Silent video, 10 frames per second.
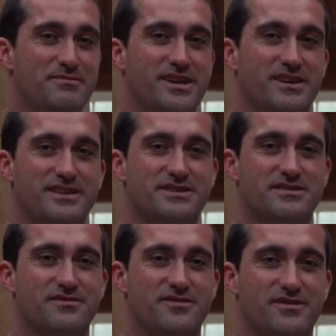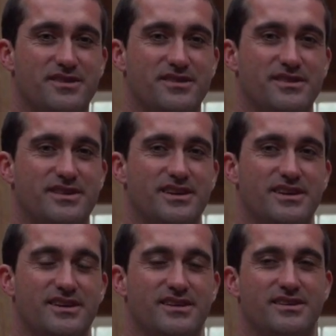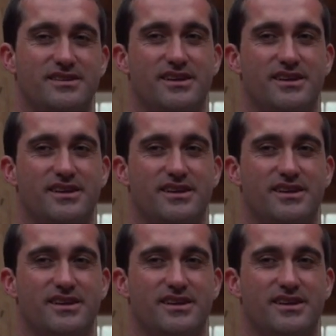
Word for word: because the the